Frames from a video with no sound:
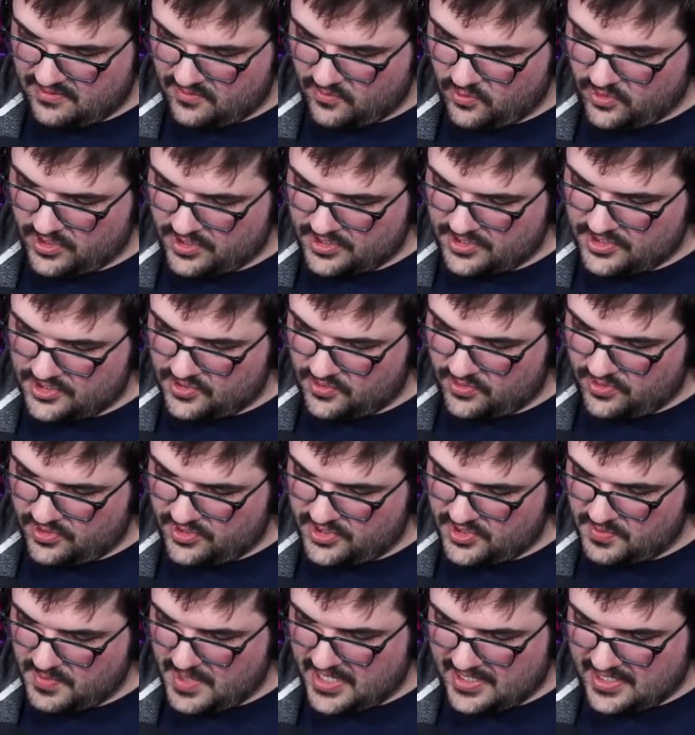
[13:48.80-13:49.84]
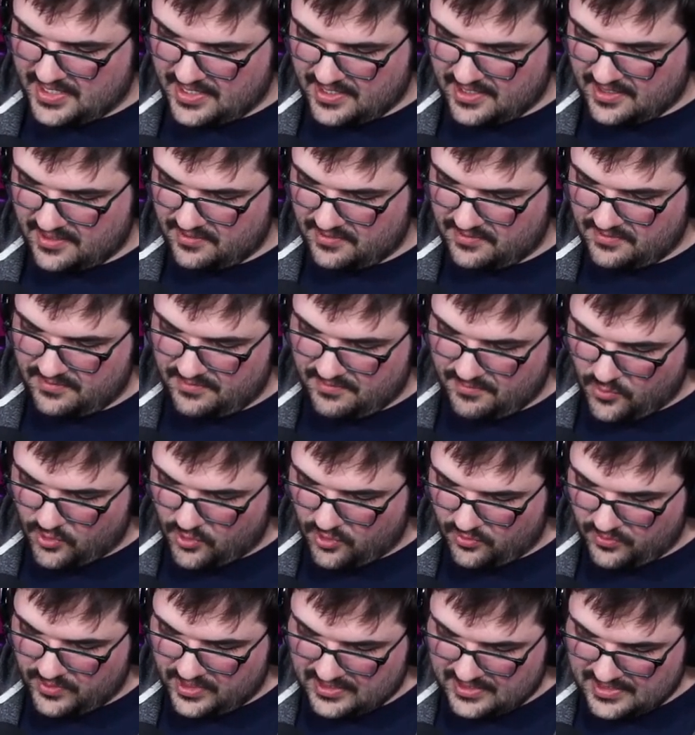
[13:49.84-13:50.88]
works towards making
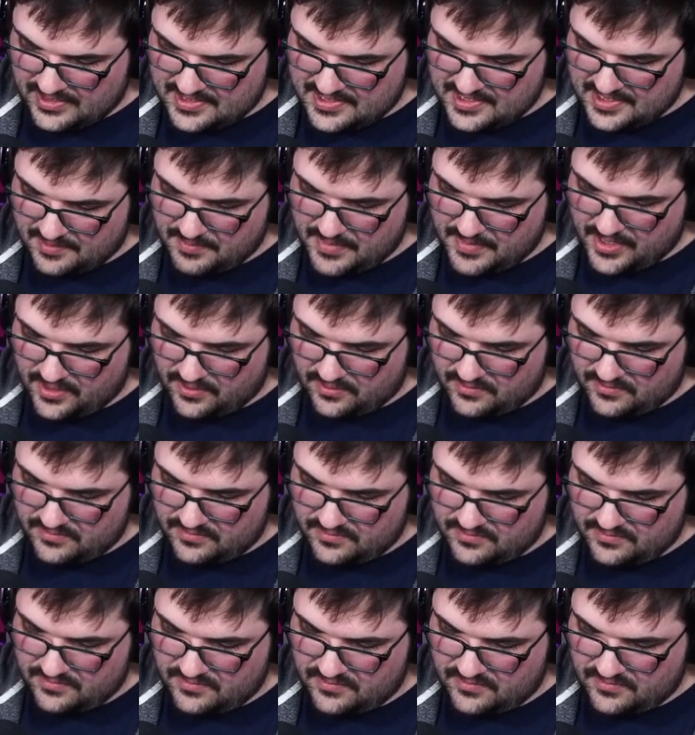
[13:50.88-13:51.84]
more realistic metal